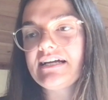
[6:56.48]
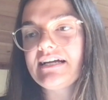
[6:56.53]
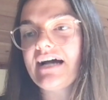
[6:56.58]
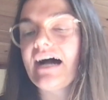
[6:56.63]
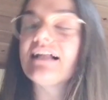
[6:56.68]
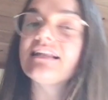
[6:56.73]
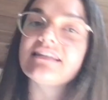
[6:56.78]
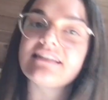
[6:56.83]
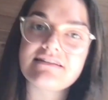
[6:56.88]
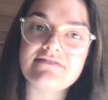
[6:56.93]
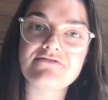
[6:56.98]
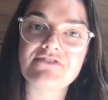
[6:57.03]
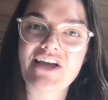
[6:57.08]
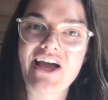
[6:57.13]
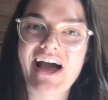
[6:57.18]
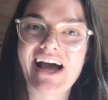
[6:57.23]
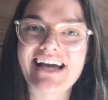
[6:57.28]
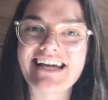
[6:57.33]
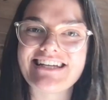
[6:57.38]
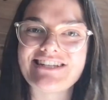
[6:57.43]

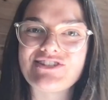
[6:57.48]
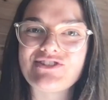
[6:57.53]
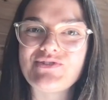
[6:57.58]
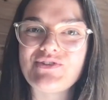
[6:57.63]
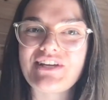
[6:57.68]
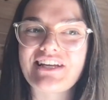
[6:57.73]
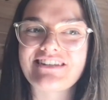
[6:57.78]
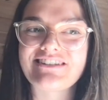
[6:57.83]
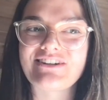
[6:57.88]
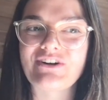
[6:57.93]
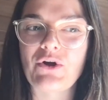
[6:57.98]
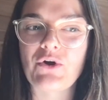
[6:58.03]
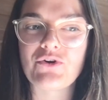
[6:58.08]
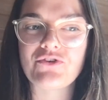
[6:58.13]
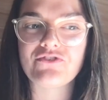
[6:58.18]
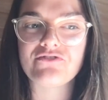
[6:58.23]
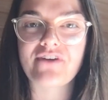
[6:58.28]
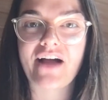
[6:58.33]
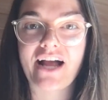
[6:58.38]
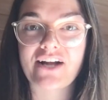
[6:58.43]
Olivia is doing their
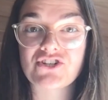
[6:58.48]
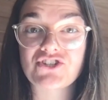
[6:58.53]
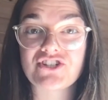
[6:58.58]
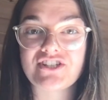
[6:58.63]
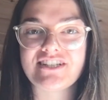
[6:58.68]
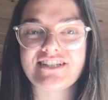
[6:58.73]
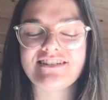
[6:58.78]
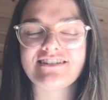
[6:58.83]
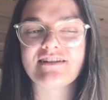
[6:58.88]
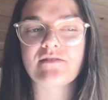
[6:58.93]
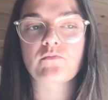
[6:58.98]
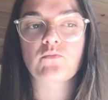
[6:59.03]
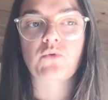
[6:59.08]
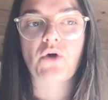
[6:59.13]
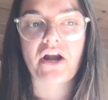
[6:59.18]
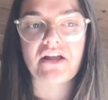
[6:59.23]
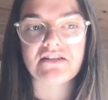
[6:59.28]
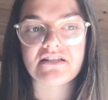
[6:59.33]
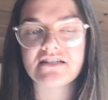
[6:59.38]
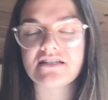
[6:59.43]
own fashion
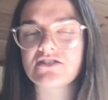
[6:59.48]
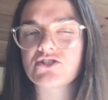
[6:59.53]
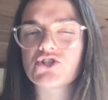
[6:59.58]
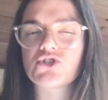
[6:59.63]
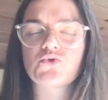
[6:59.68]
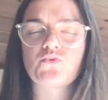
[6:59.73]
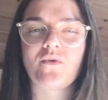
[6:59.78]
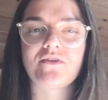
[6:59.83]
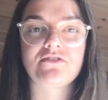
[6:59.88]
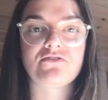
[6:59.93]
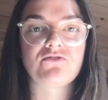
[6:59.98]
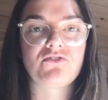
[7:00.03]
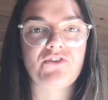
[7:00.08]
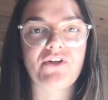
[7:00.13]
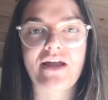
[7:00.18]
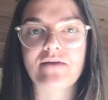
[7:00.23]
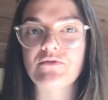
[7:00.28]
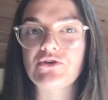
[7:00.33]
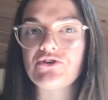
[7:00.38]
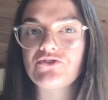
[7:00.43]
brand that is just wonderful,
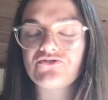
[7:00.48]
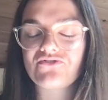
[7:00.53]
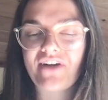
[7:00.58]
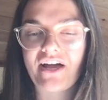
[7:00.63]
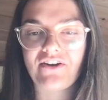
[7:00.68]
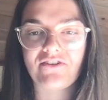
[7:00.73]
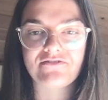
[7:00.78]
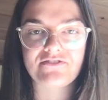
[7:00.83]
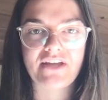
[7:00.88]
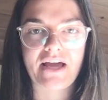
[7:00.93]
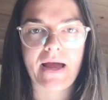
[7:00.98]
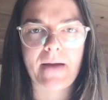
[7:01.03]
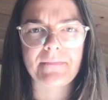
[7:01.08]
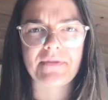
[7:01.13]
and I'm a huge fan of them.